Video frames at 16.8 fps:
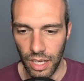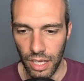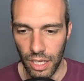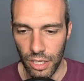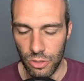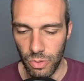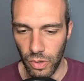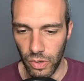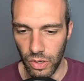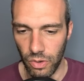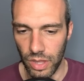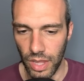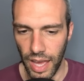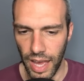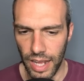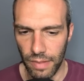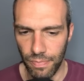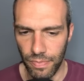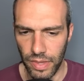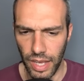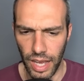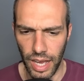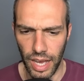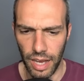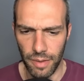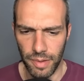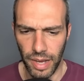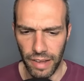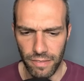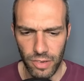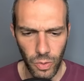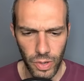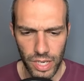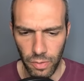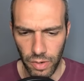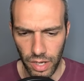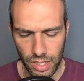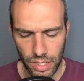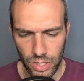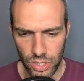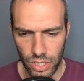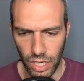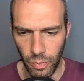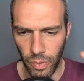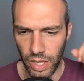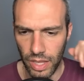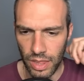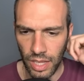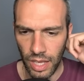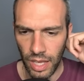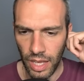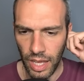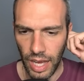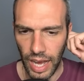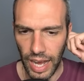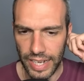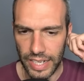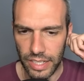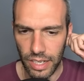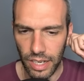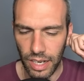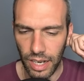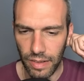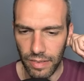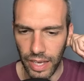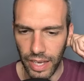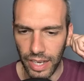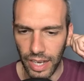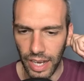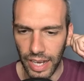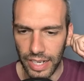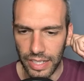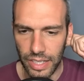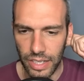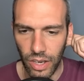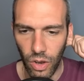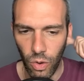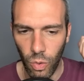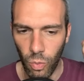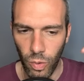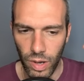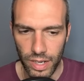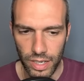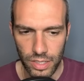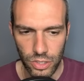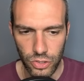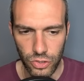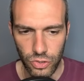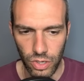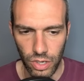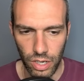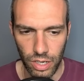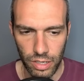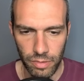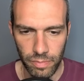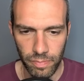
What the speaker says: So we'll go with that. I have no idea what I'm going to start with. I know what is strong